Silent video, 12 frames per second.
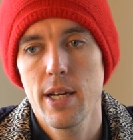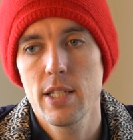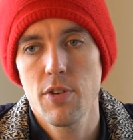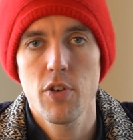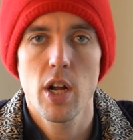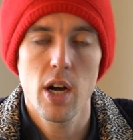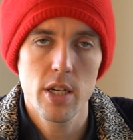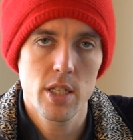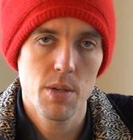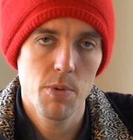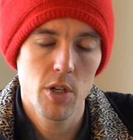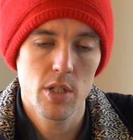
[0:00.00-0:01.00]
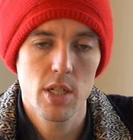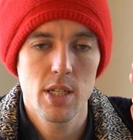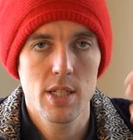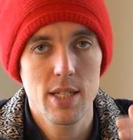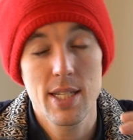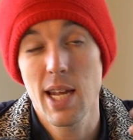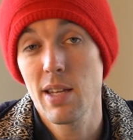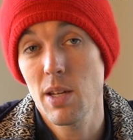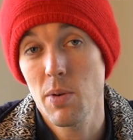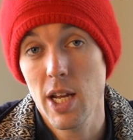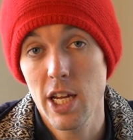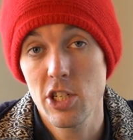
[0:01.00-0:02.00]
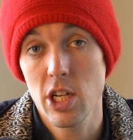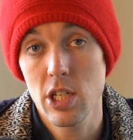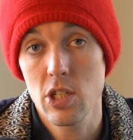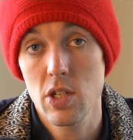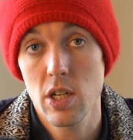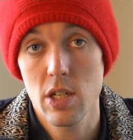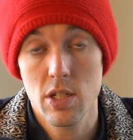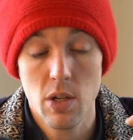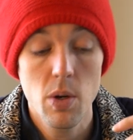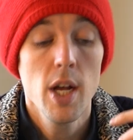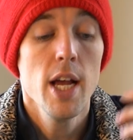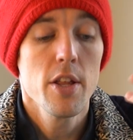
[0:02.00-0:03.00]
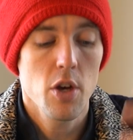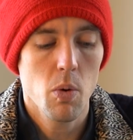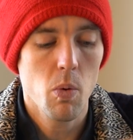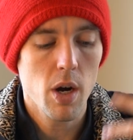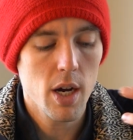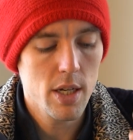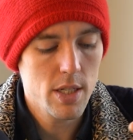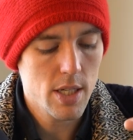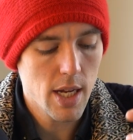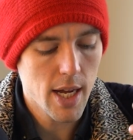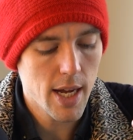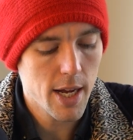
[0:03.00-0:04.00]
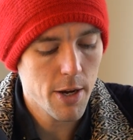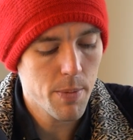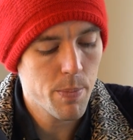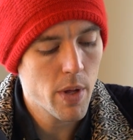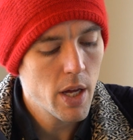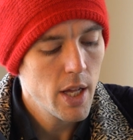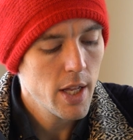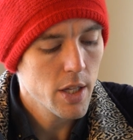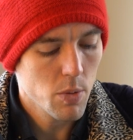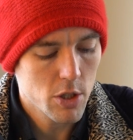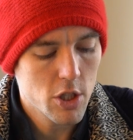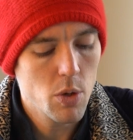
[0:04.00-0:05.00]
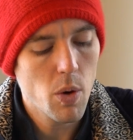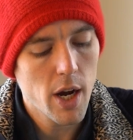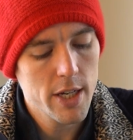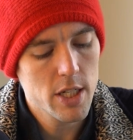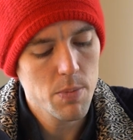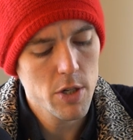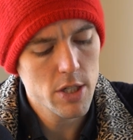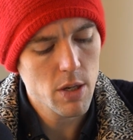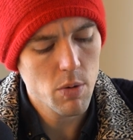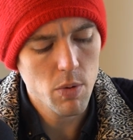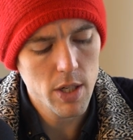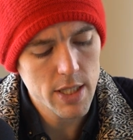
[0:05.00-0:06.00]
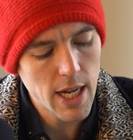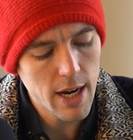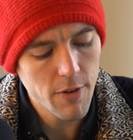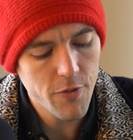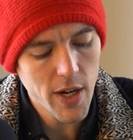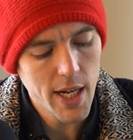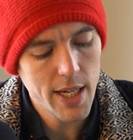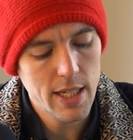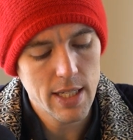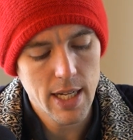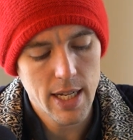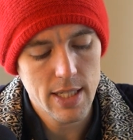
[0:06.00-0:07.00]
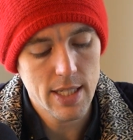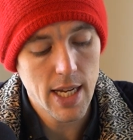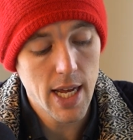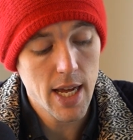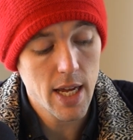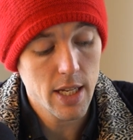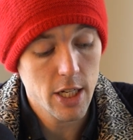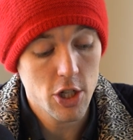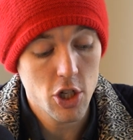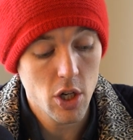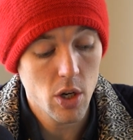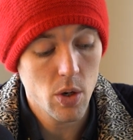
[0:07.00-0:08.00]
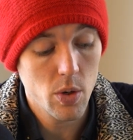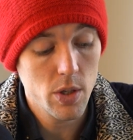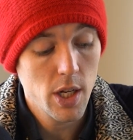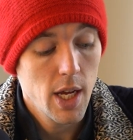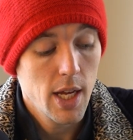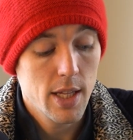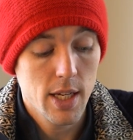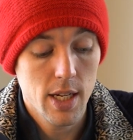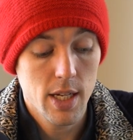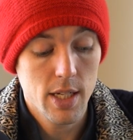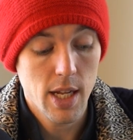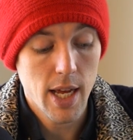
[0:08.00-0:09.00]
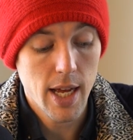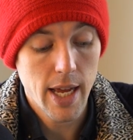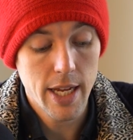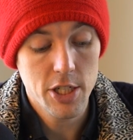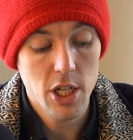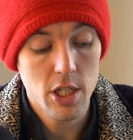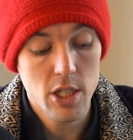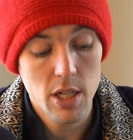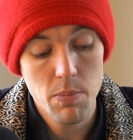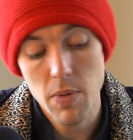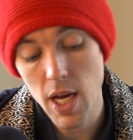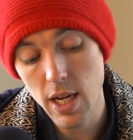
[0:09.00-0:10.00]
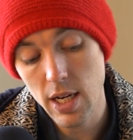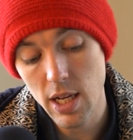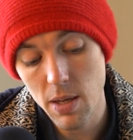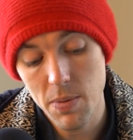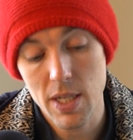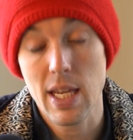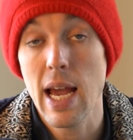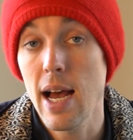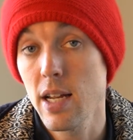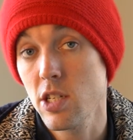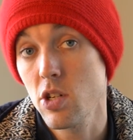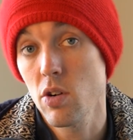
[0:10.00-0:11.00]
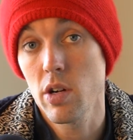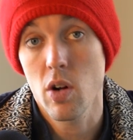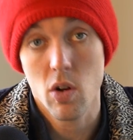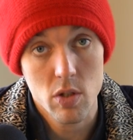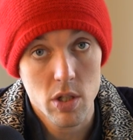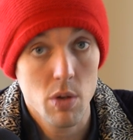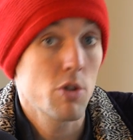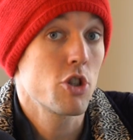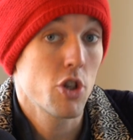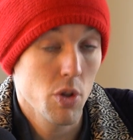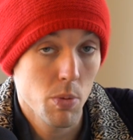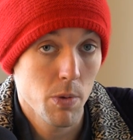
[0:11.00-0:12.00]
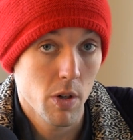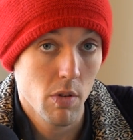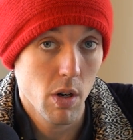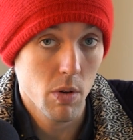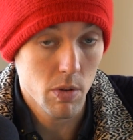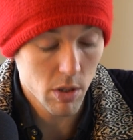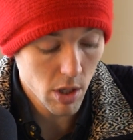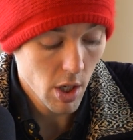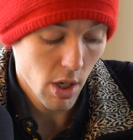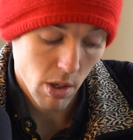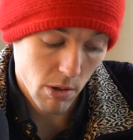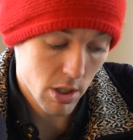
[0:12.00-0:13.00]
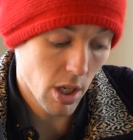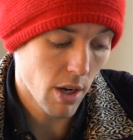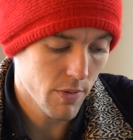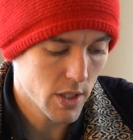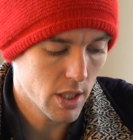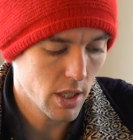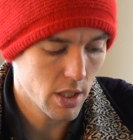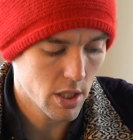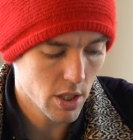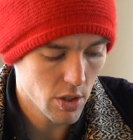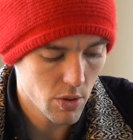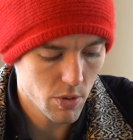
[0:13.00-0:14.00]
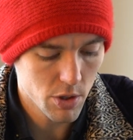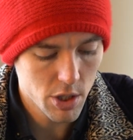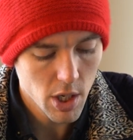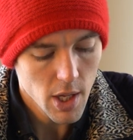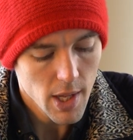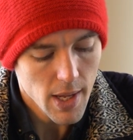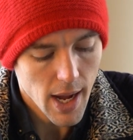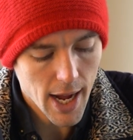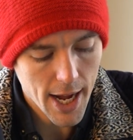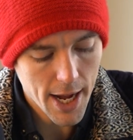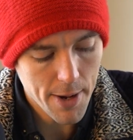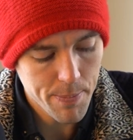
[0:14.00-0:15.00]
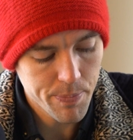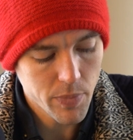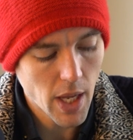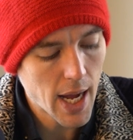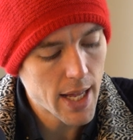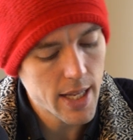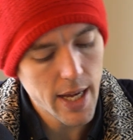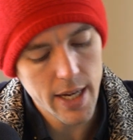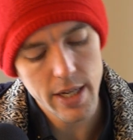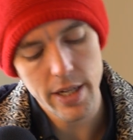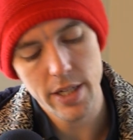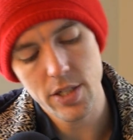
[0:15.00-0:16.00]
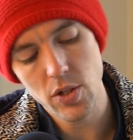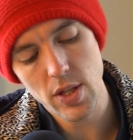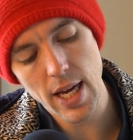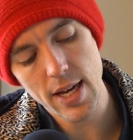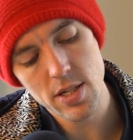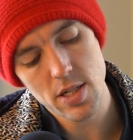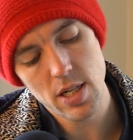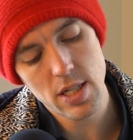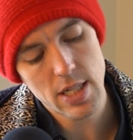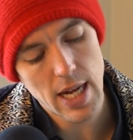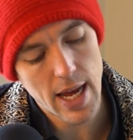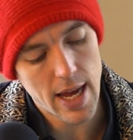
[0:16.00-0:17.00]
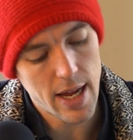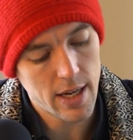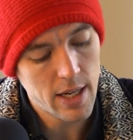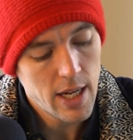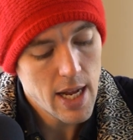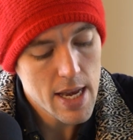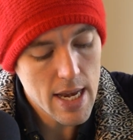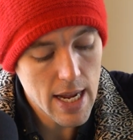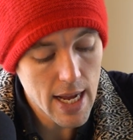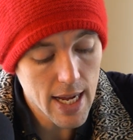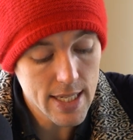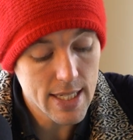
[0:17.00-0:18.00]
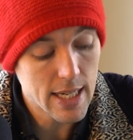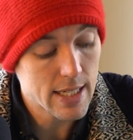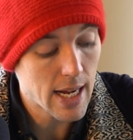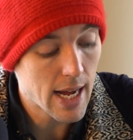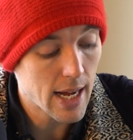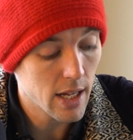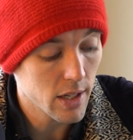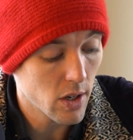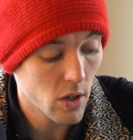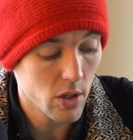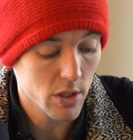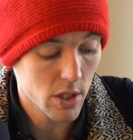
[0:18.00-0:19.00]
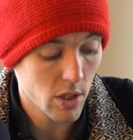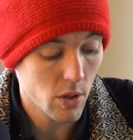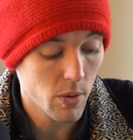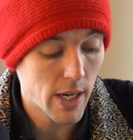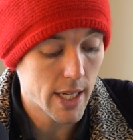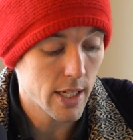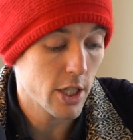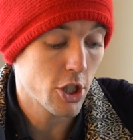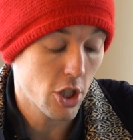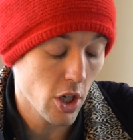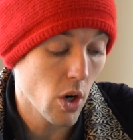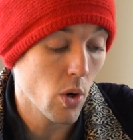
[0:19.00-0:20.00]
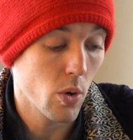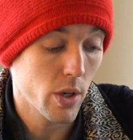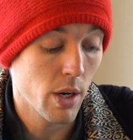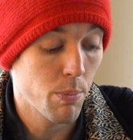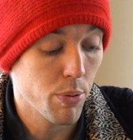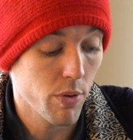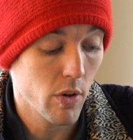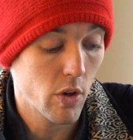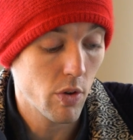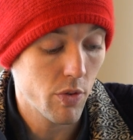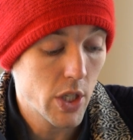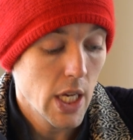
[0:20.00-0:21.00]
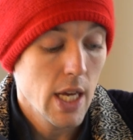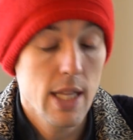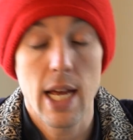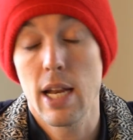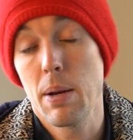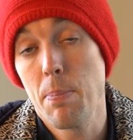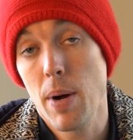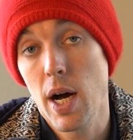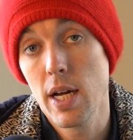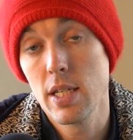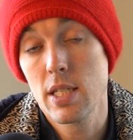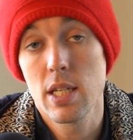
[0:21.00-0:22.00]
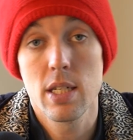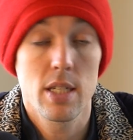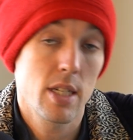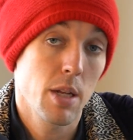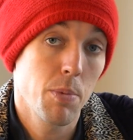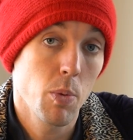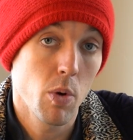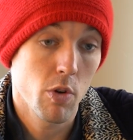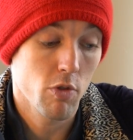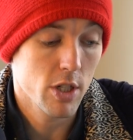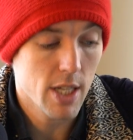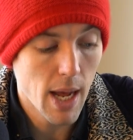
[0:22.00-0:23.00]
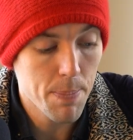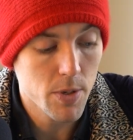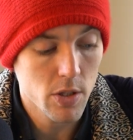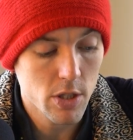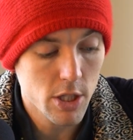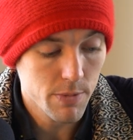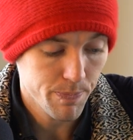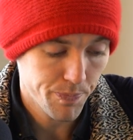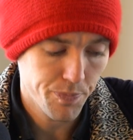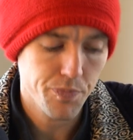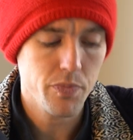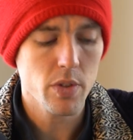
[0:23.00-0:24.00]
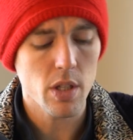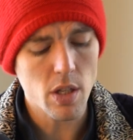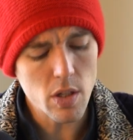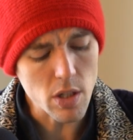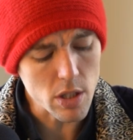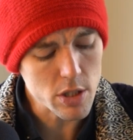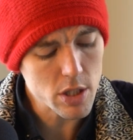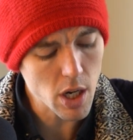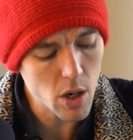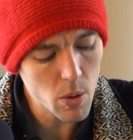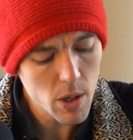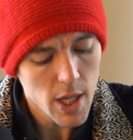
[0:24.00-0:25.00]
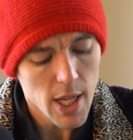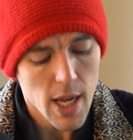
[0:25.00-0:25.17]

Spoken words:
different isomers, and it's the same thing with HHC. So there was two isomers that were identified that showed that HHC may inhibit cancer and also tumor growth, which obviously is huge. And then in 2010, Nias et al. Also showed and proved that it binds to the CB1 receptors. So